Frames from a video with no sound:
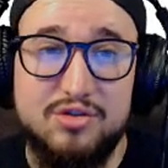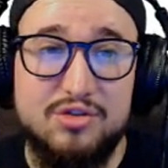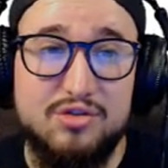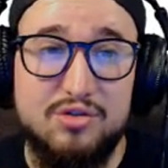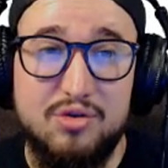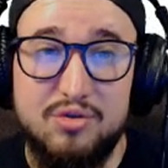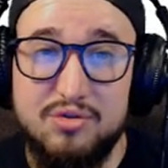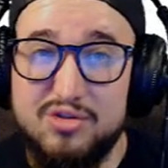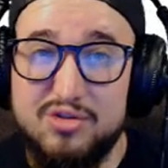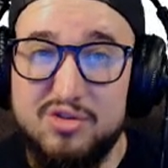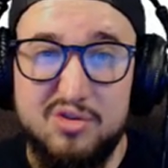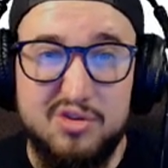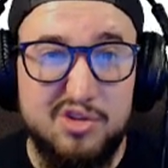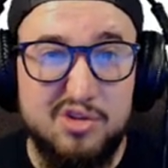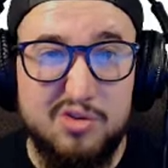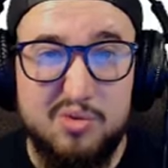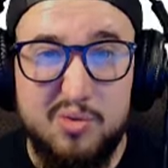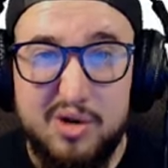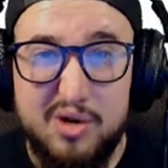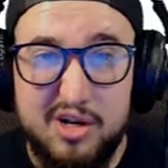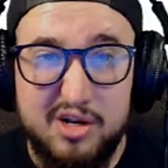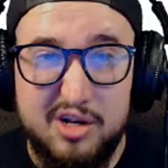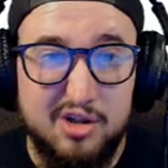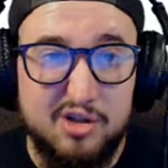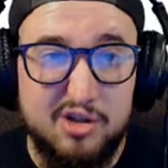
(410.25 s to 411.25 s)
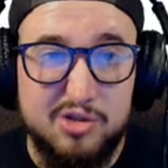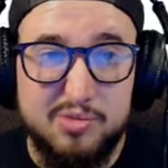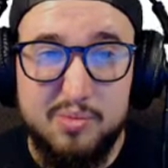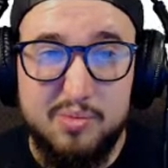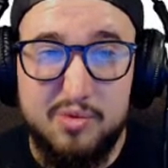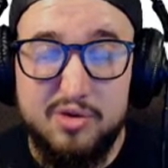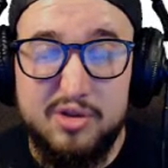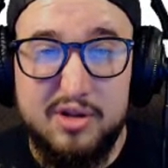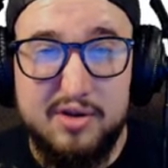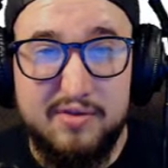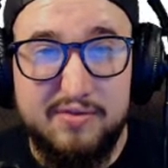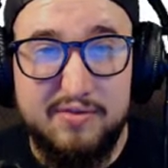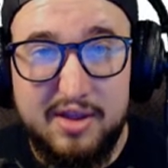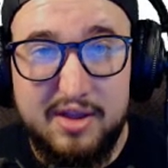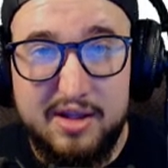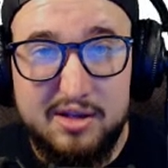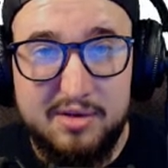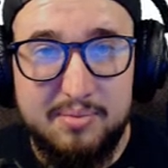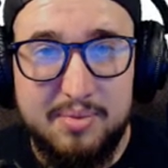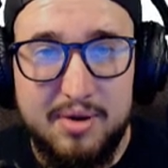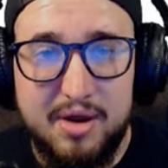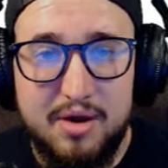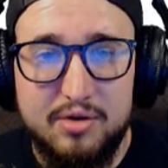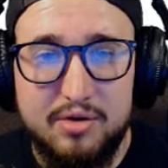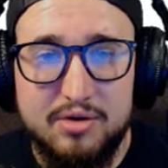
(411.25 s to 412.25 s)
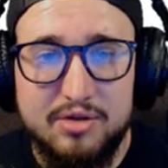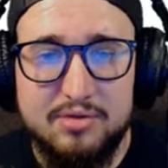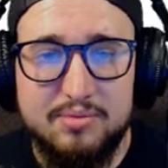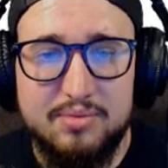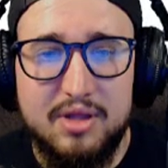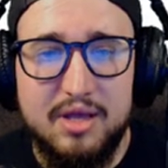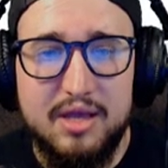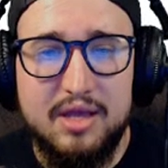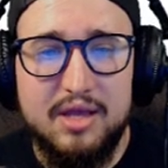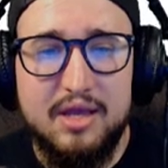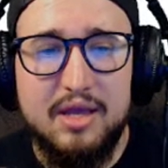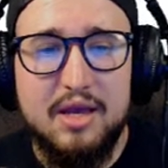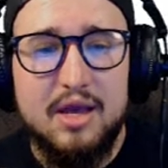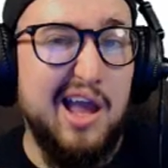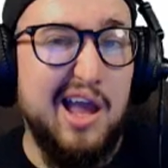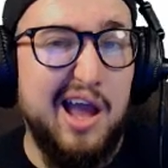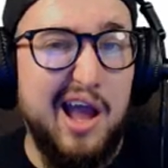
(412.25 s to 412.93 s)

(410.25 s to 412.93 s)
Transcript: so it's only $20 more than a phantom power supply.